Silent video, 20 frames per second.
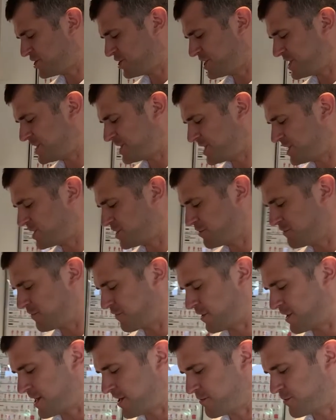cheesy
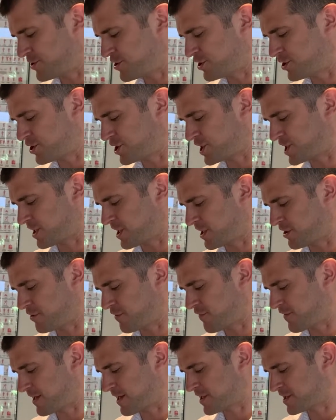soufflé, which is just like
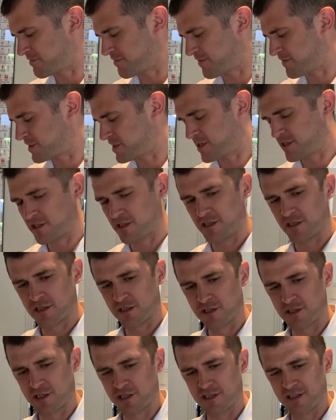nothing else I've ever tasted.
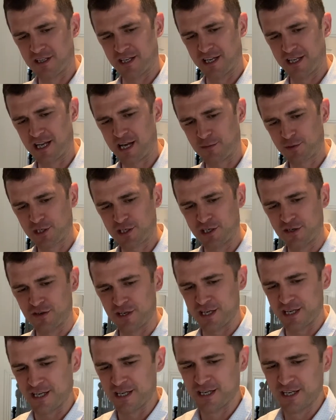It's
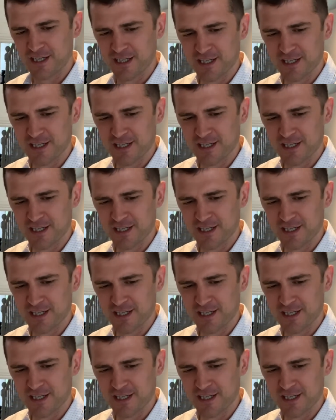absolutely